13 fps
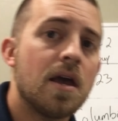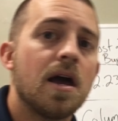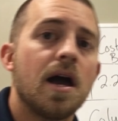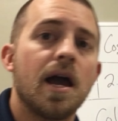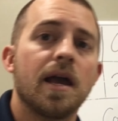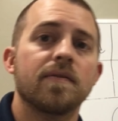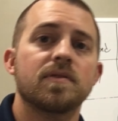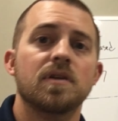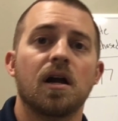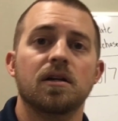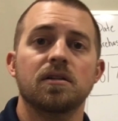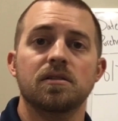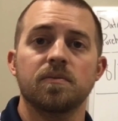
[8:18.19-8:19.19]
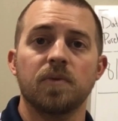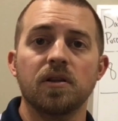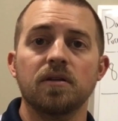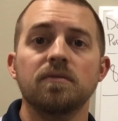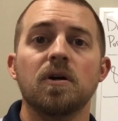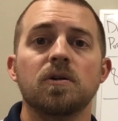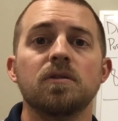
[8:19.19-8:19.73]
I have talked to some other
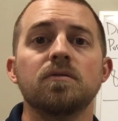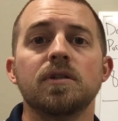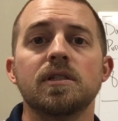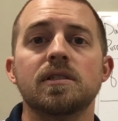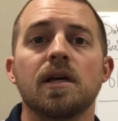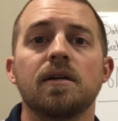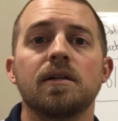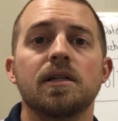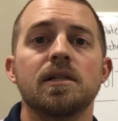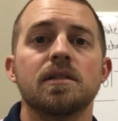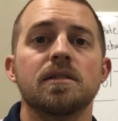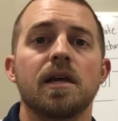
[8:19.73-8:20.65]
local resellers,